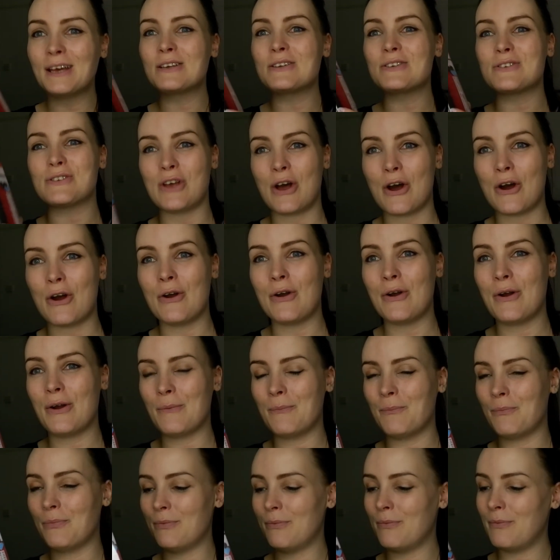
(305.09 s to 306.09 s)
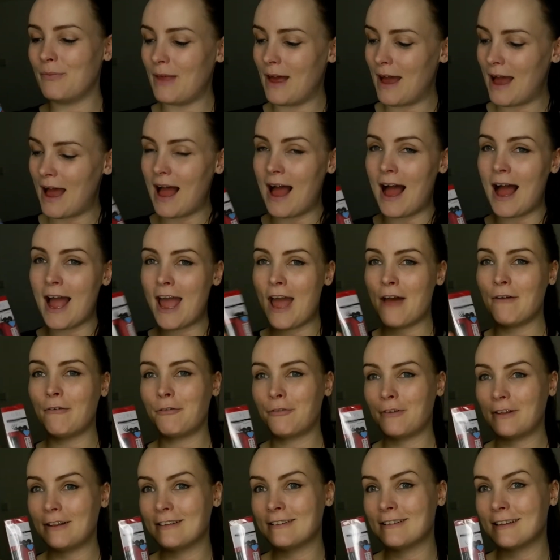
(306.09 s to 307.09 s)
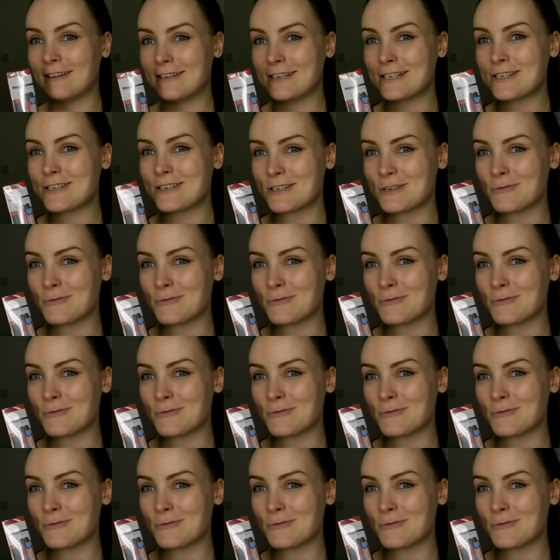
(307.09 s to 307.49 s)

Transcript: So I have a feeling that this